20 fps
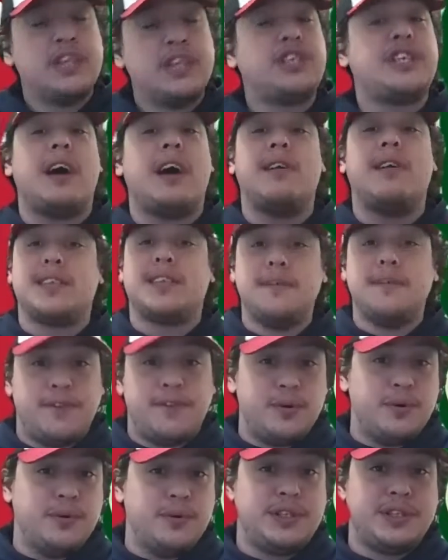Shout out to
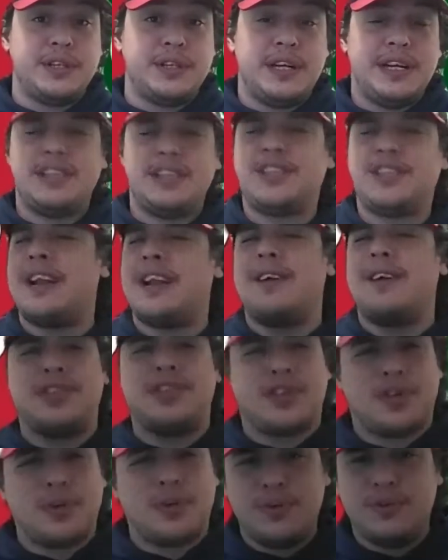Vooch. Shout out
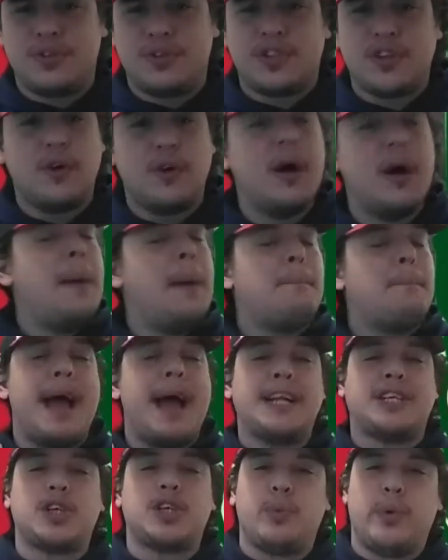to Caruso.
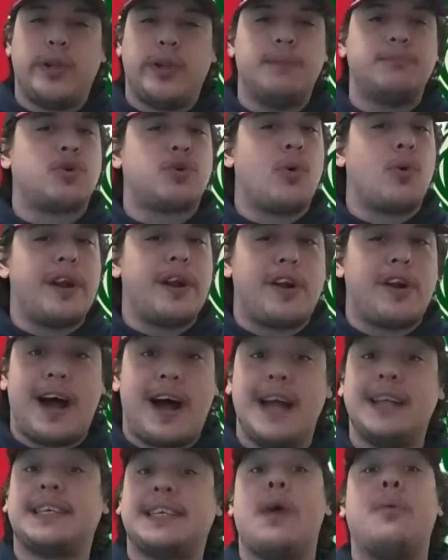Patrick Williams growing in our
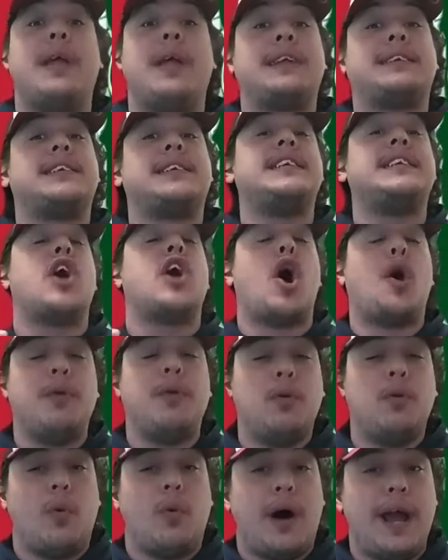eyes. I would like to see
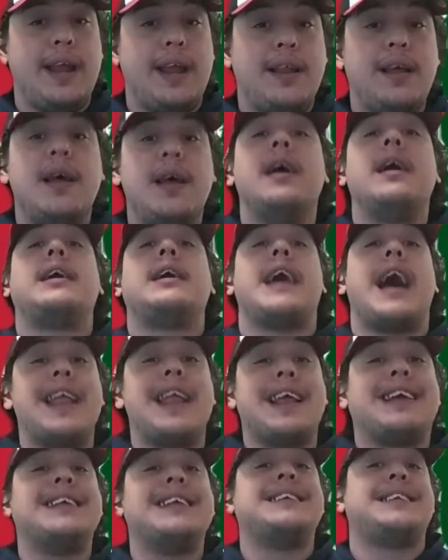Kobe White
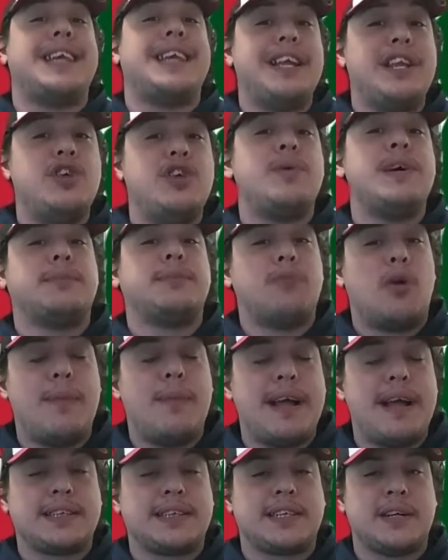kind of continue his
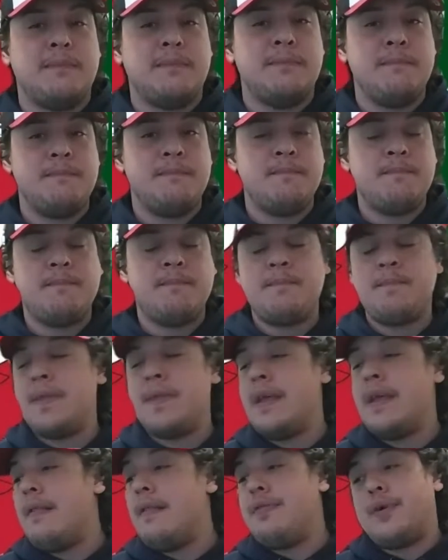momentum.
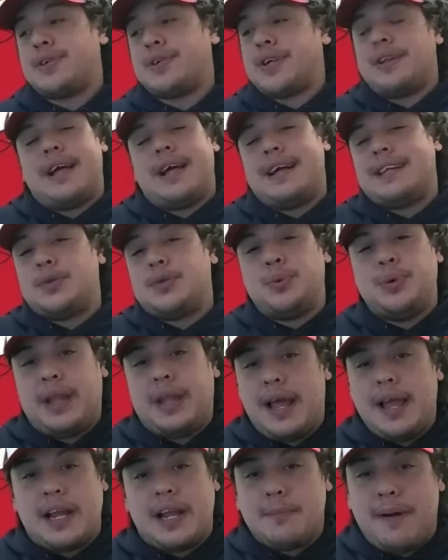There's a lot to
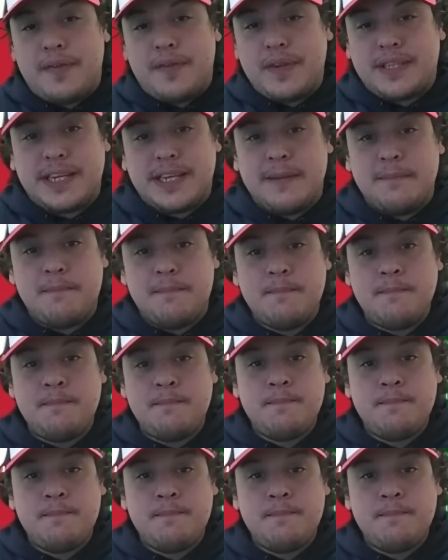like about this team.